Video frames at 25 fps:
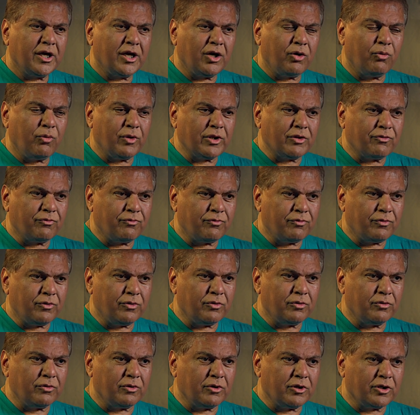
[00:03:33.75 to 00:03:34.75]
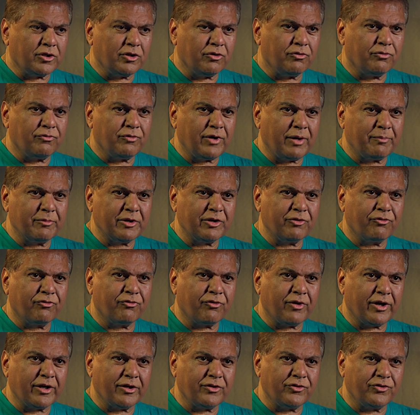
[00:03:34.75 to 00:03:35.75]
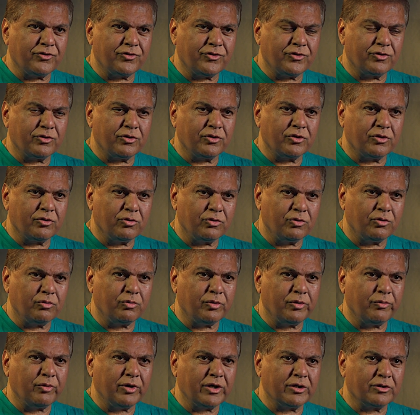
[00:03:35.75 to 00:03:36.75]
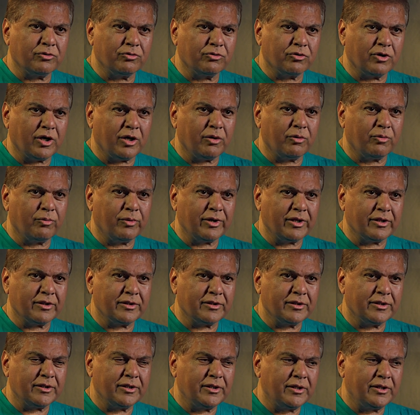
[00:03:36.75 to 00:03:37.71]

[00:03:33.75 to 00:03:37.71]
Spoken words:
with few other family friends who we were to travel with.